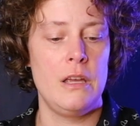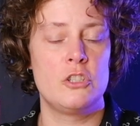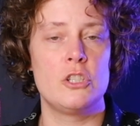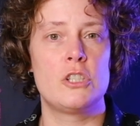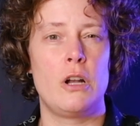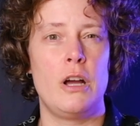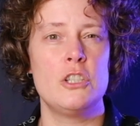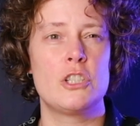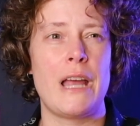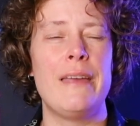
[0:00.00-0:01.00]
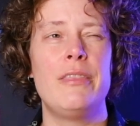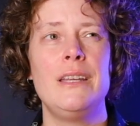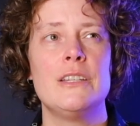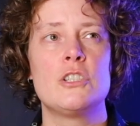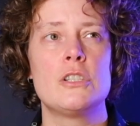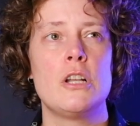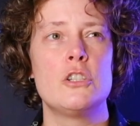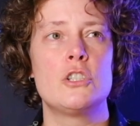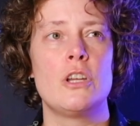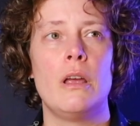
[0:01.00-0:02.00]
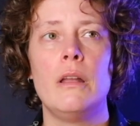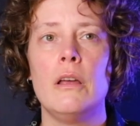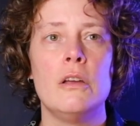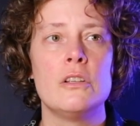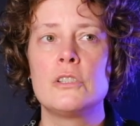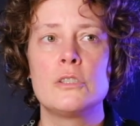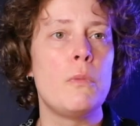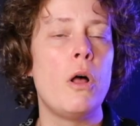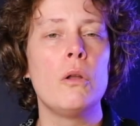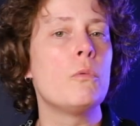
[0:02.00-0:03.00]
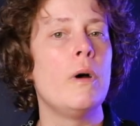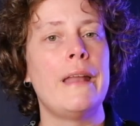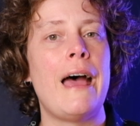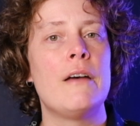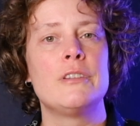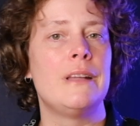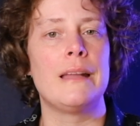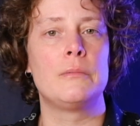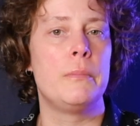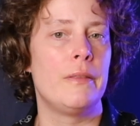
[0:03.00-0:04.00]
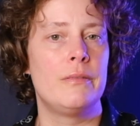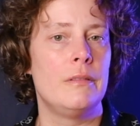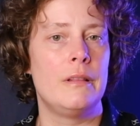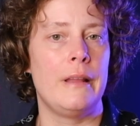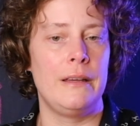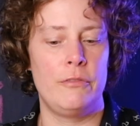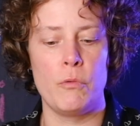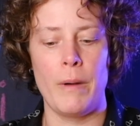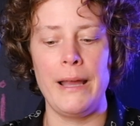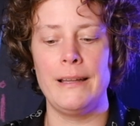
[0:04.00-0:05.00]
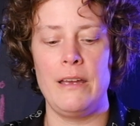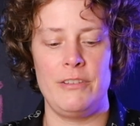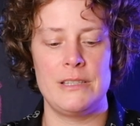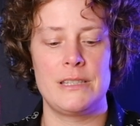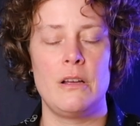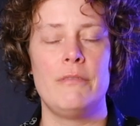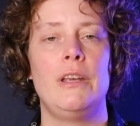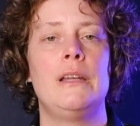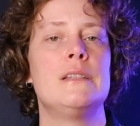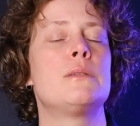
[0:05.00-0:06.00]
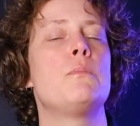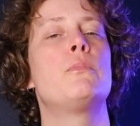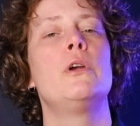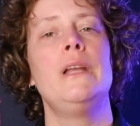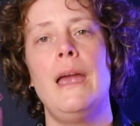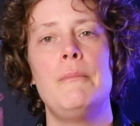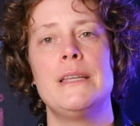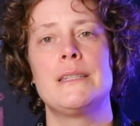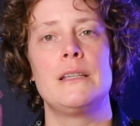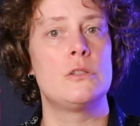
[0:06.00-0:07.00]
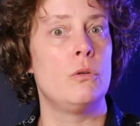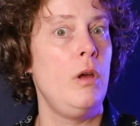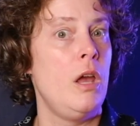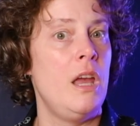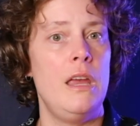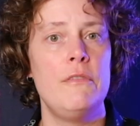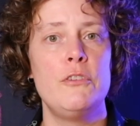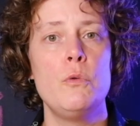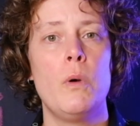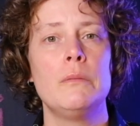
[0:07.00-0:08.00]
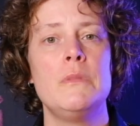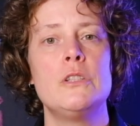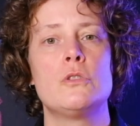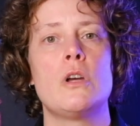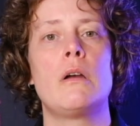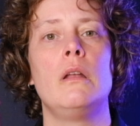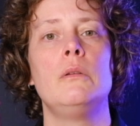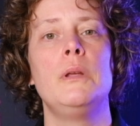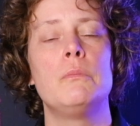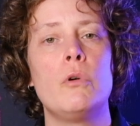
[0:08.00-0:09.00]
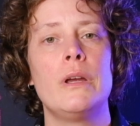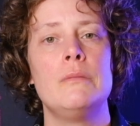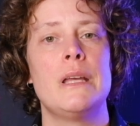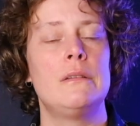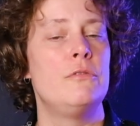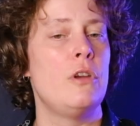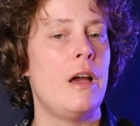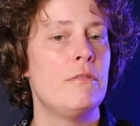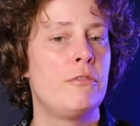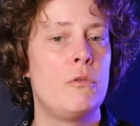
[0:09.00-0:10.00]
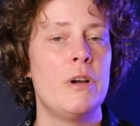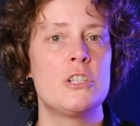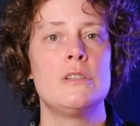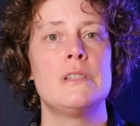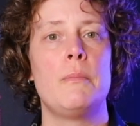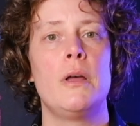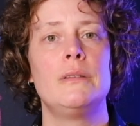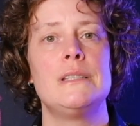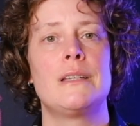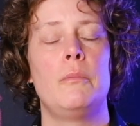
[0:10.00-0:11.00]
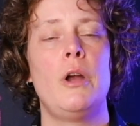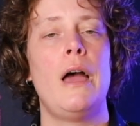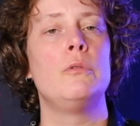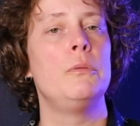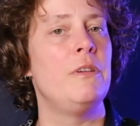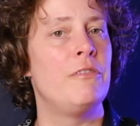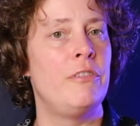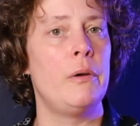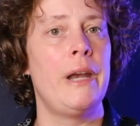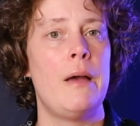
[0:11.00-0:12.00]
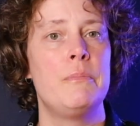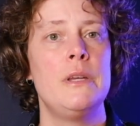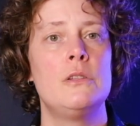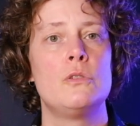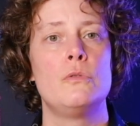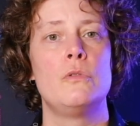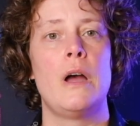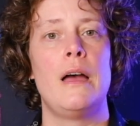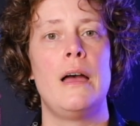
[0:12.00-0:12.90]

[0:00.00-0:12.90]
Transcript: just launched. I think they just launched a smaller one after that, but like for wildlife and stuff, it is pretty amazing. So if you want me to talk a little bit more in depth, if you have questions about this camera, I will be very happy to